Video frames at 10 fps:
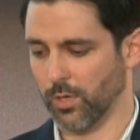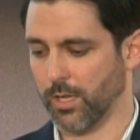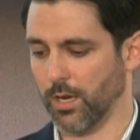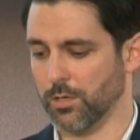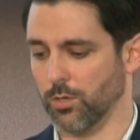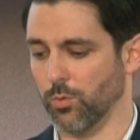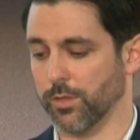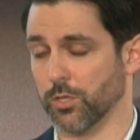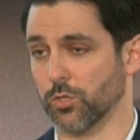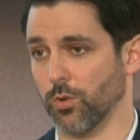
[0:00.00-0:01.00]
can I do with
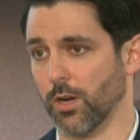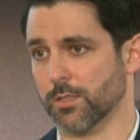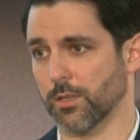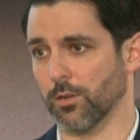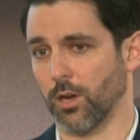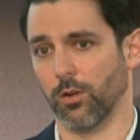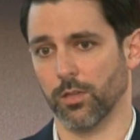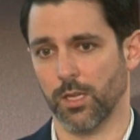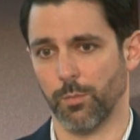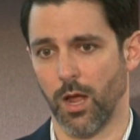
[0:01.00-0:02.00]
the trucks that are
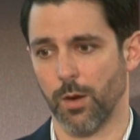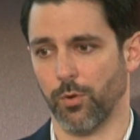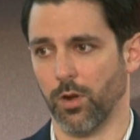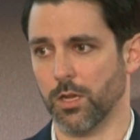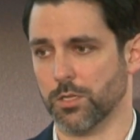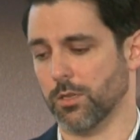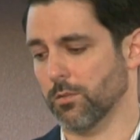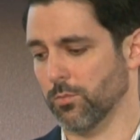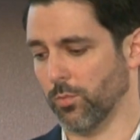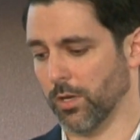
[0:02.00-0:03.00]
currently in my
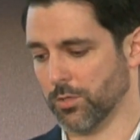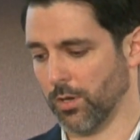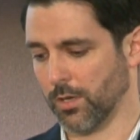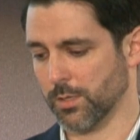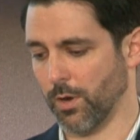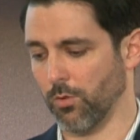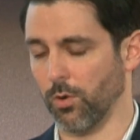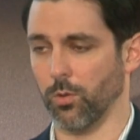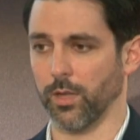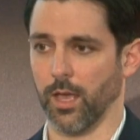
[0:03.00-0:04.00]
operation? What trucks am I
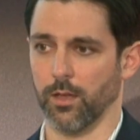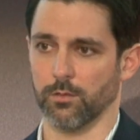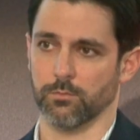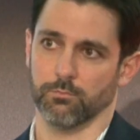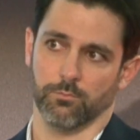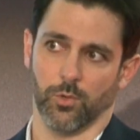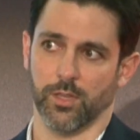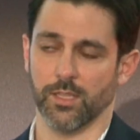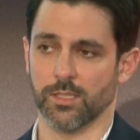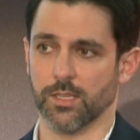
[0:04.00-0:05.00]
rolling out
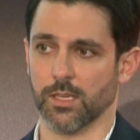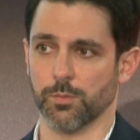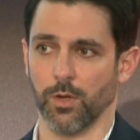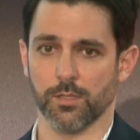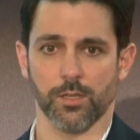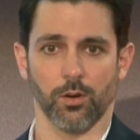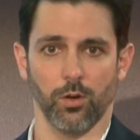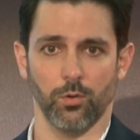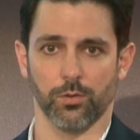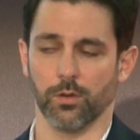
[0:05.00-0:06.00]
within 6 months that are
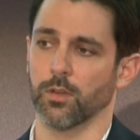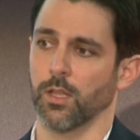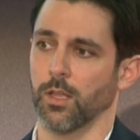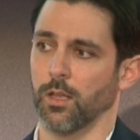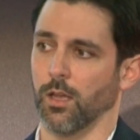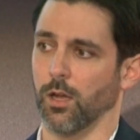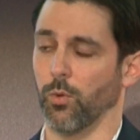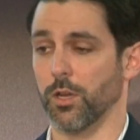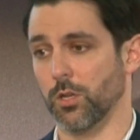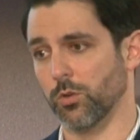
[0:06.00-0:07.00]
older?
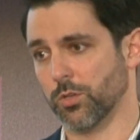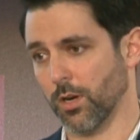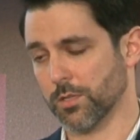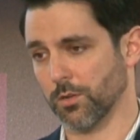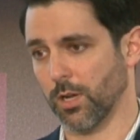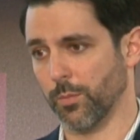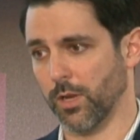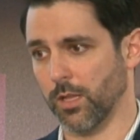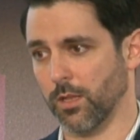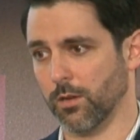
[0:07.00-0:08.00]
What new trucks are
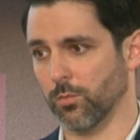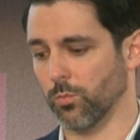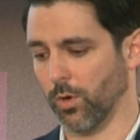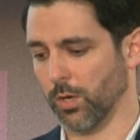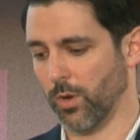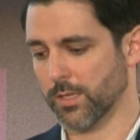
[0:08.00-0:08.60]
coming in? Where do